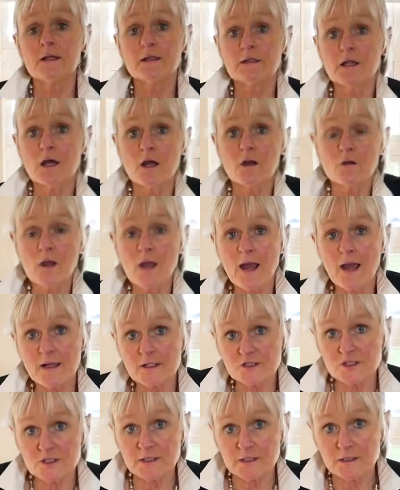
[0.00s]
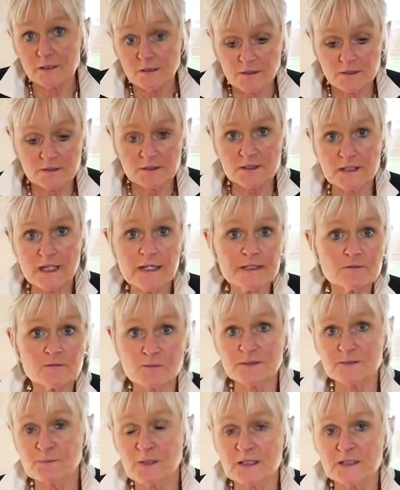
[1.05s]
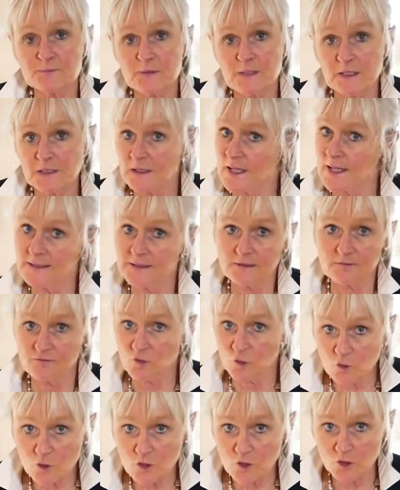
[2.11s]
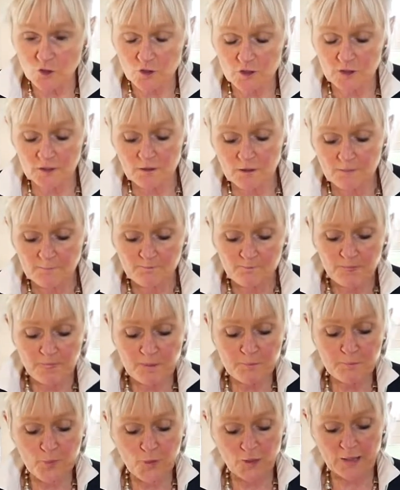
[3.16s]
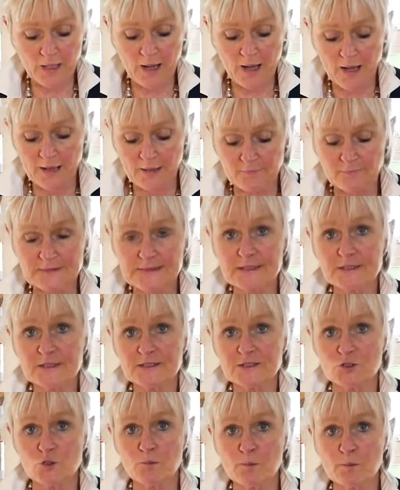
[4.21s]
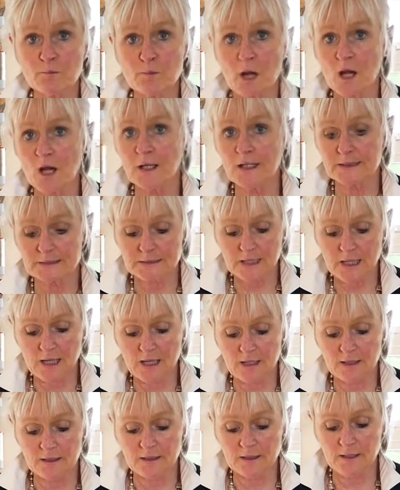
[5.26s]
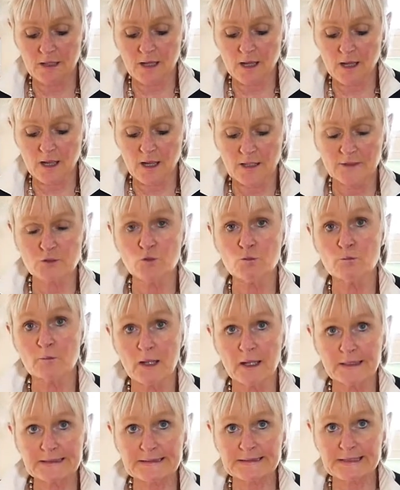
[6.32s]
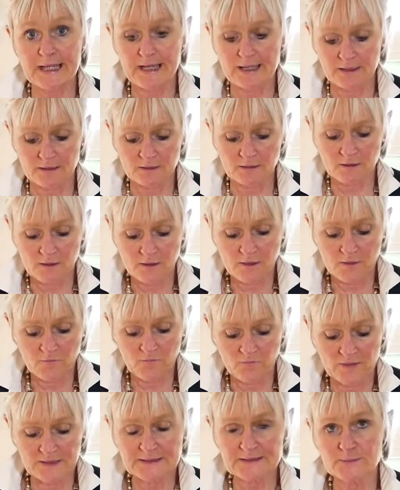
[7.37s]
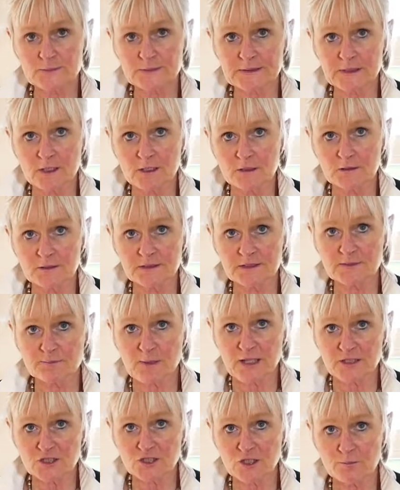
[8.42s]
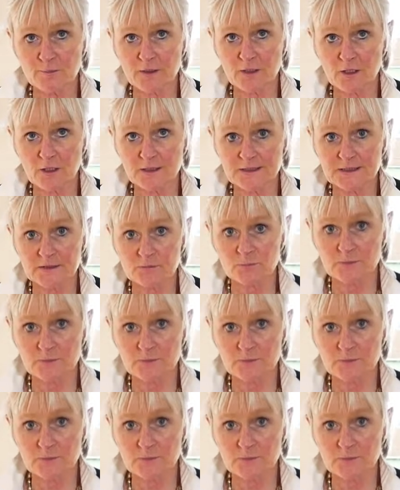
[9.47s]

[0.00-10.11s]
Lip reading: Now, actually, tonight was meant to be a night of no cooking, but I was in the supermarket, and I don't mind saying this was on special because it